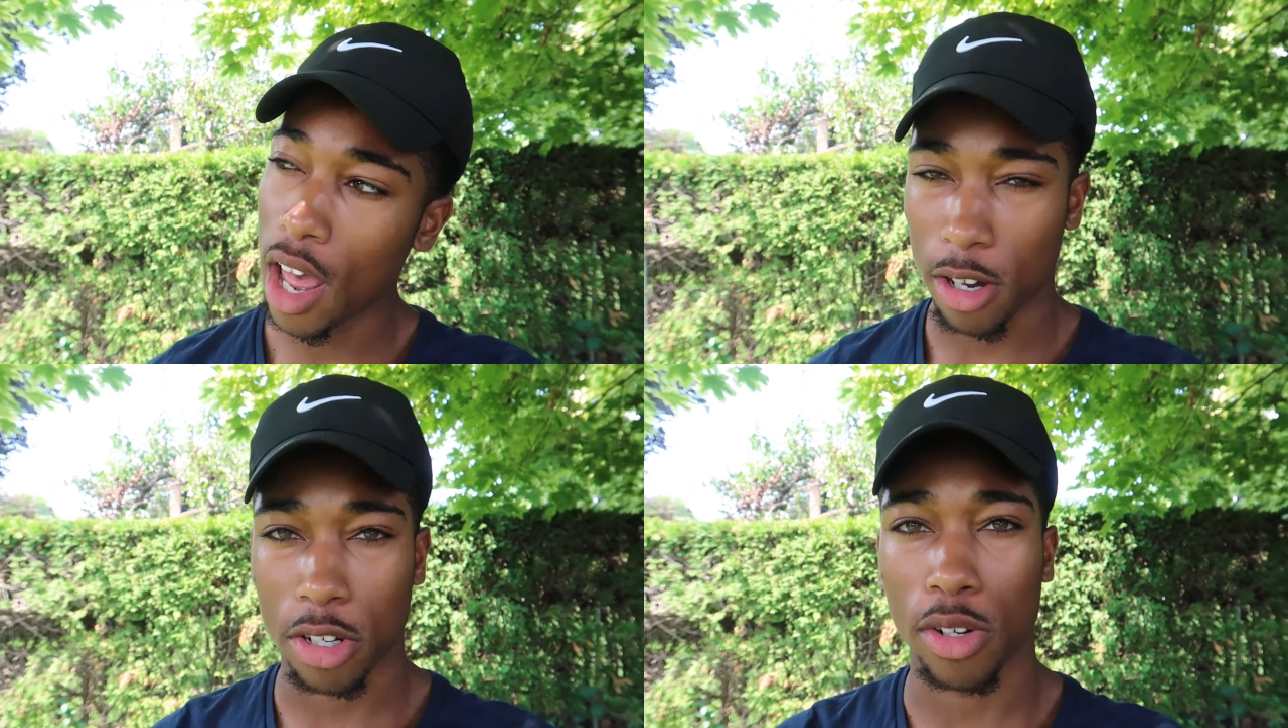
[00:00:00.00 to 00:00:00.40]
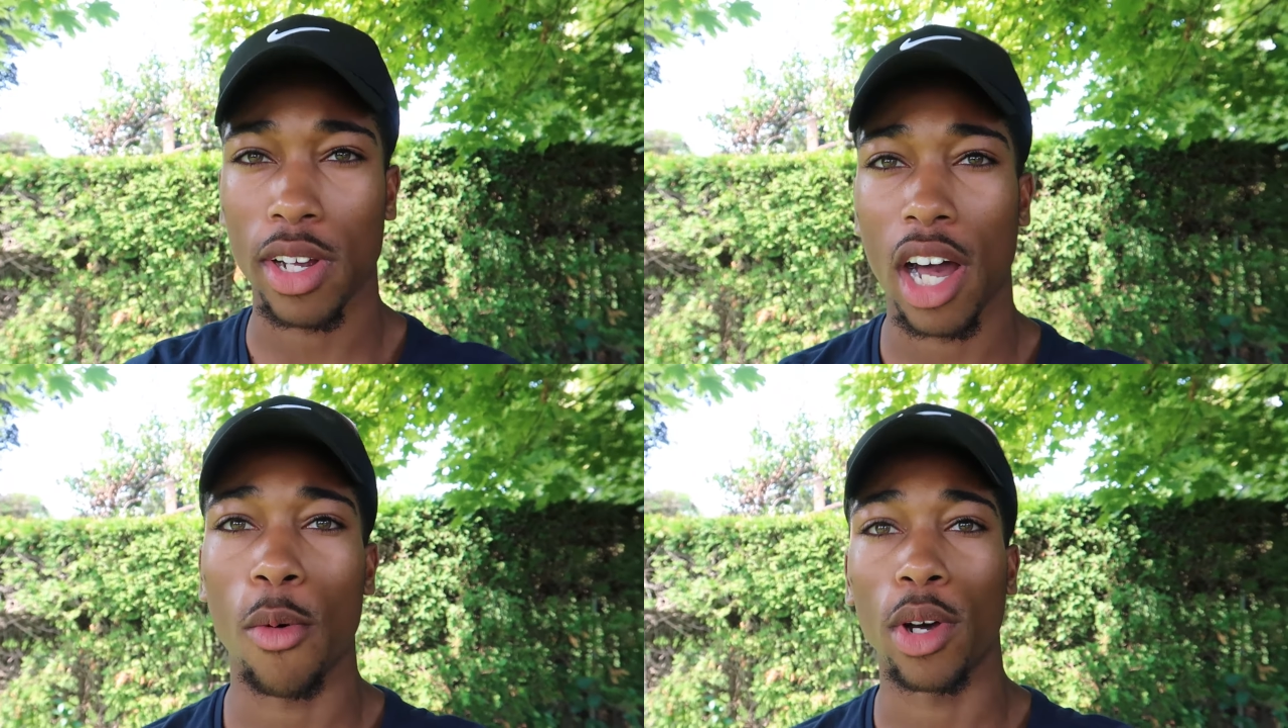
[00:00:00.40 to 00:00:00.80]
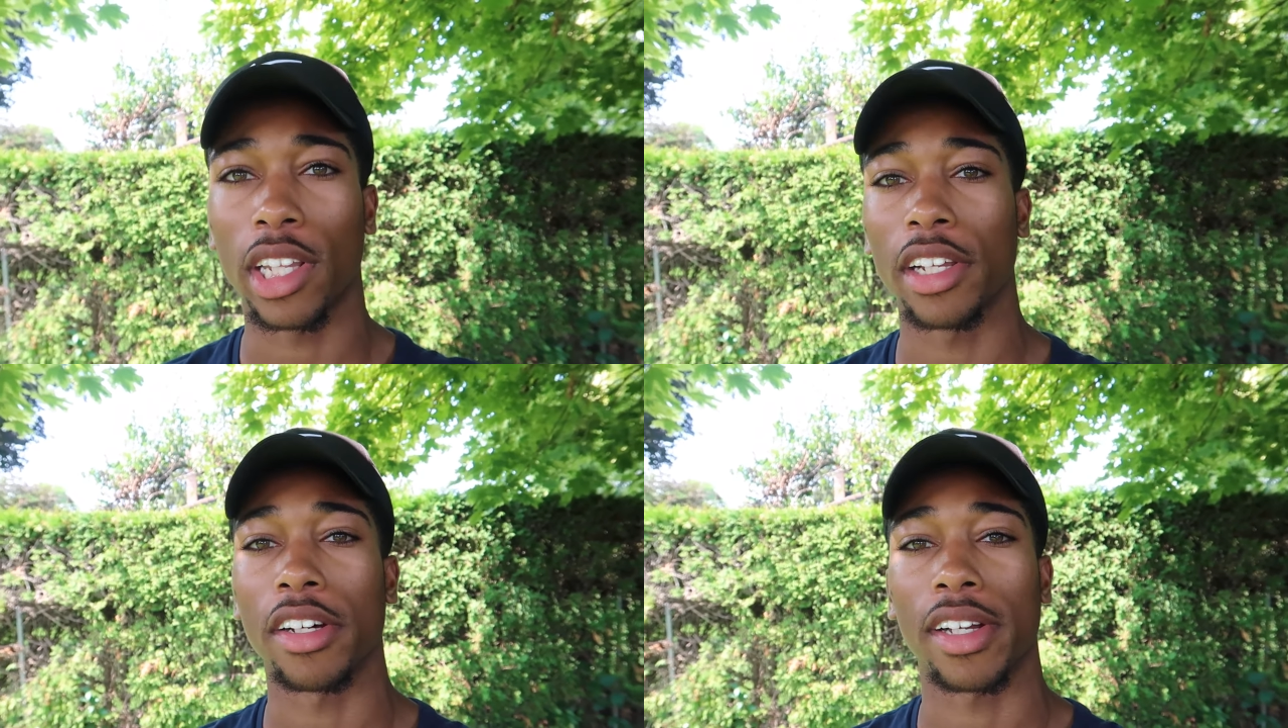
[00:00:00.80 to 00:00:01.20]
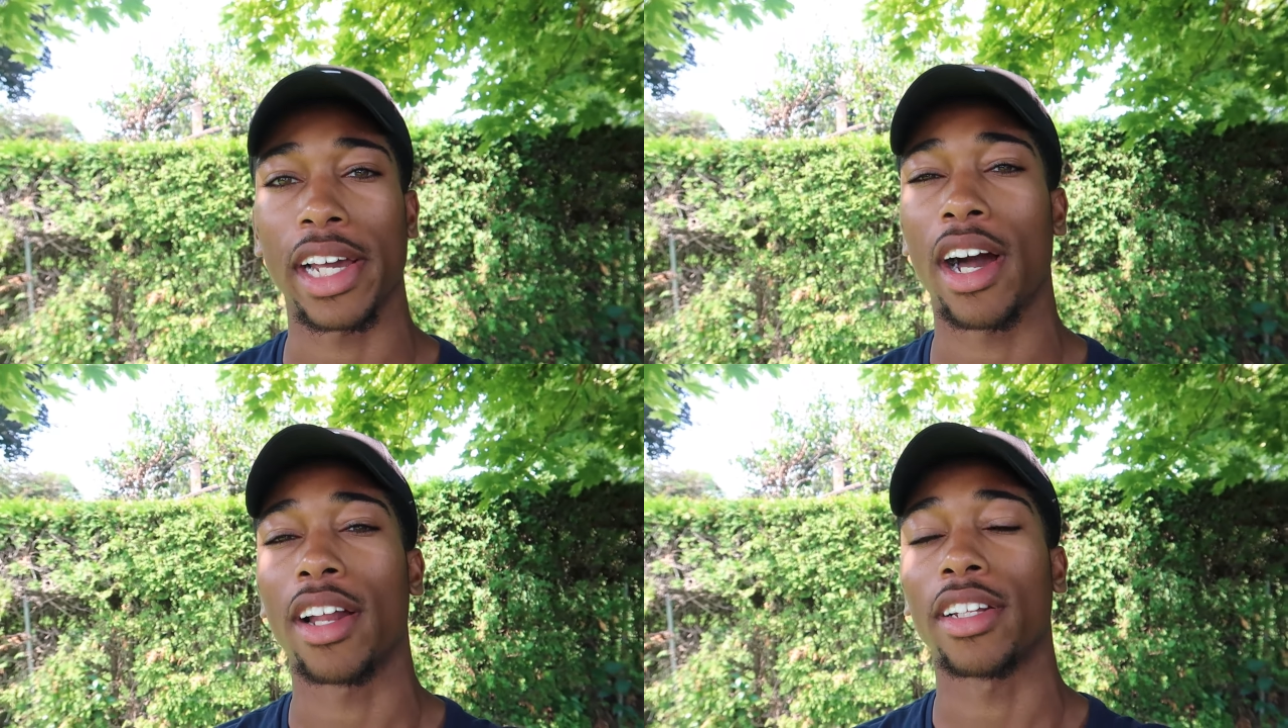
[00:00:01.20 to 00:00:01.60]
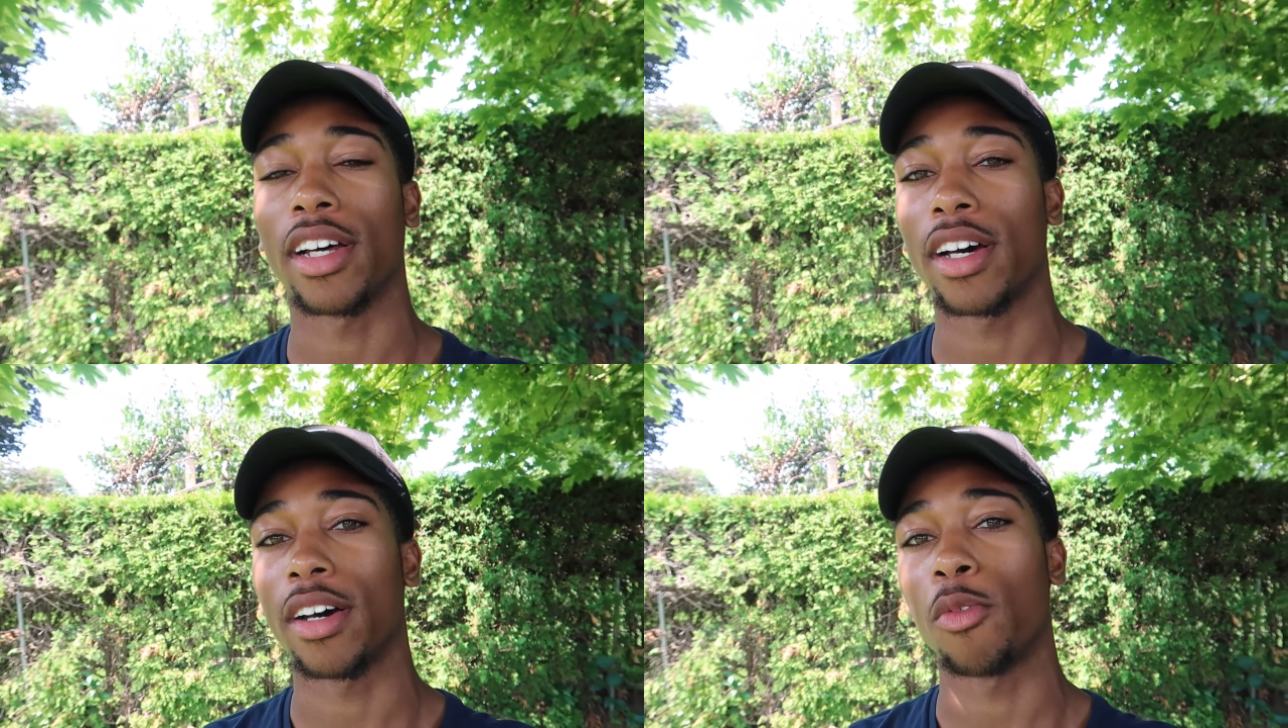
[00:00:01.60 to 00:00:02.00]
I'll show y'all what they look like on
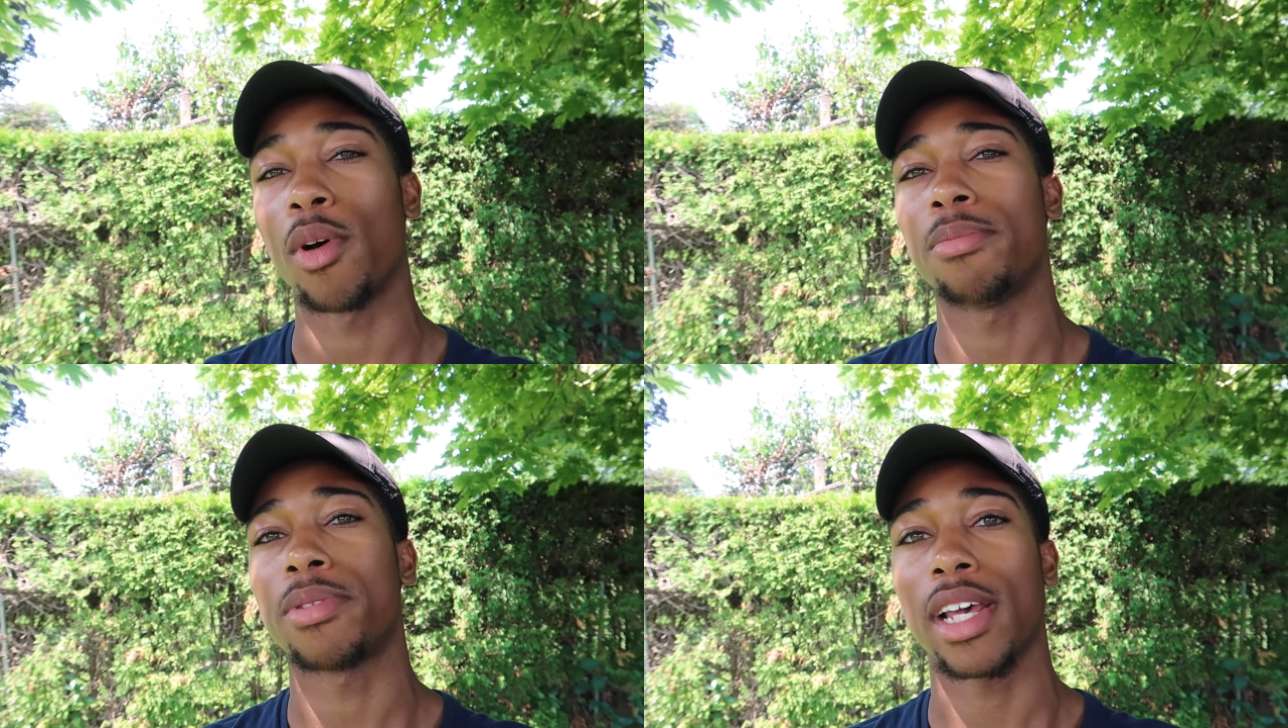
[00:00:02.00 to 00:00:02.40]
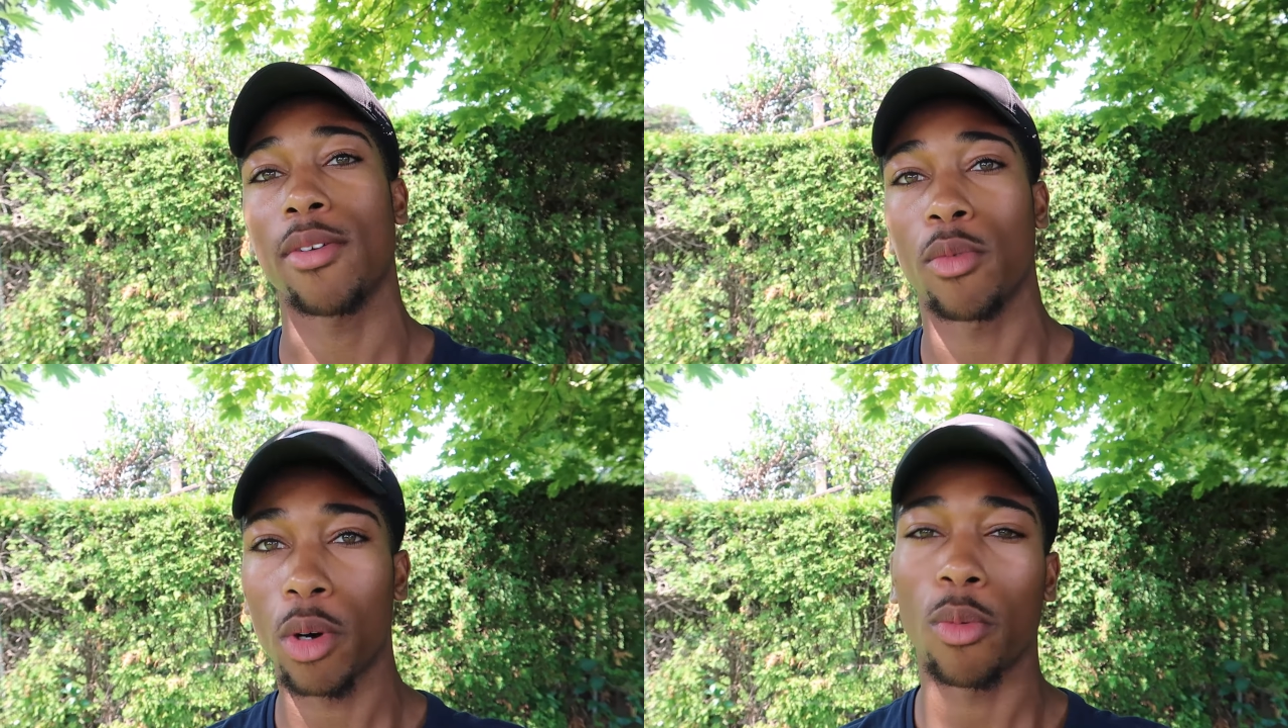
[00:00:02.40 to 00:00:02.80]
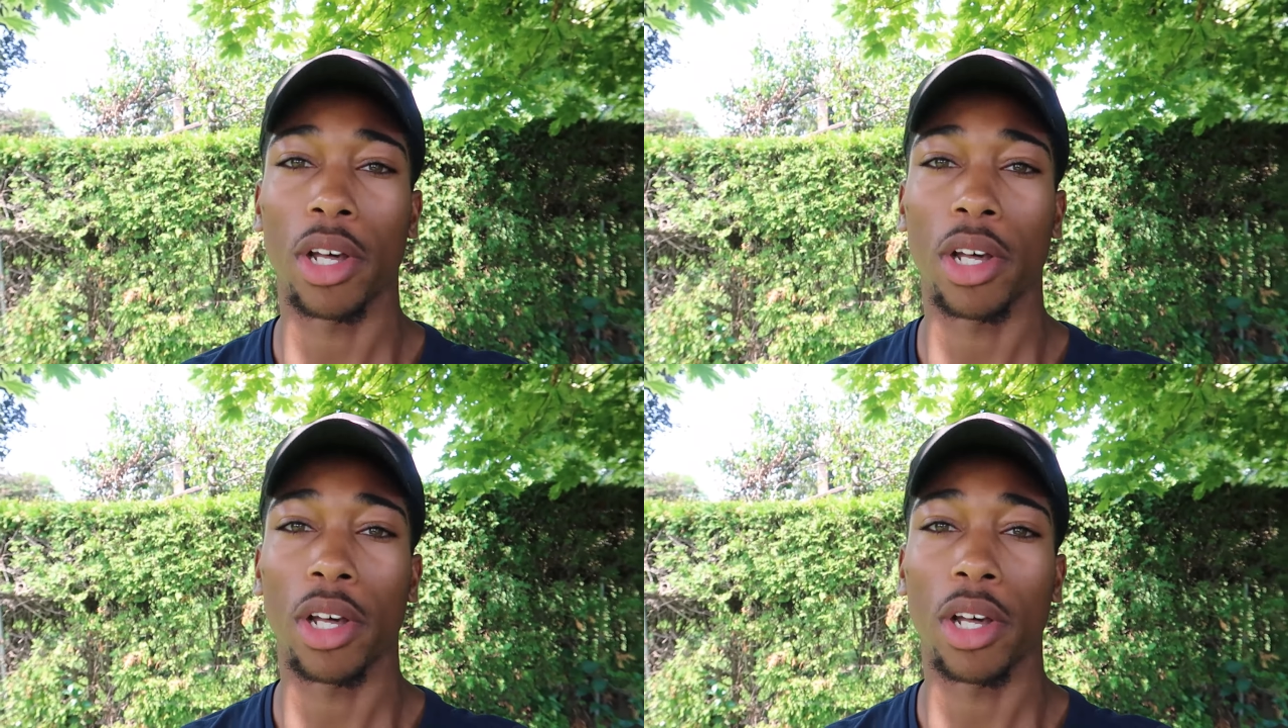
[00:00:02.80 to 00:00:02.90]
the website, well,